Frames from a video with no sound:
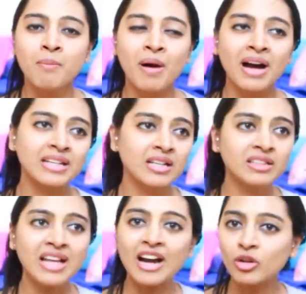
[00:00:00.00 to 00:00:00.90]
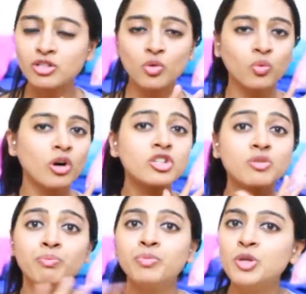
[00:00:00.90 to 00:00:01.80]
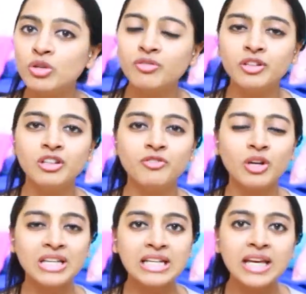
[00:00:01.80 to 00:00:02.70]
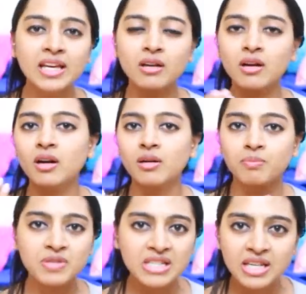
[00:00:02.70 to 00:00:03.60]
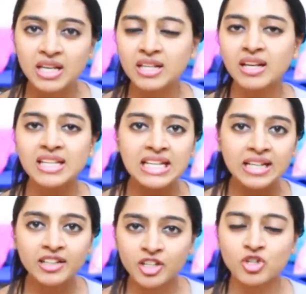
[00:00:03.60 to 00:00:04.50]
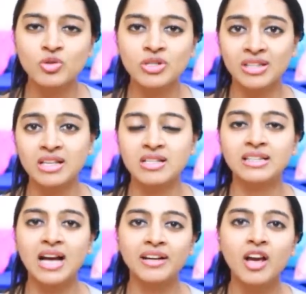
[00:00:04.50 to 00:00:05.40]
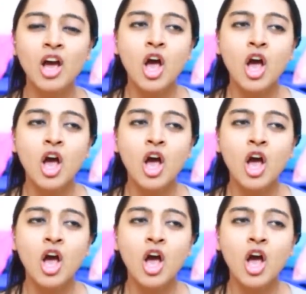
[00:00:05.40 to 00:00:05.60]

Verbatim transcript: but uh, that also works beautifully for healing uh, skin and healing tissues and things like that.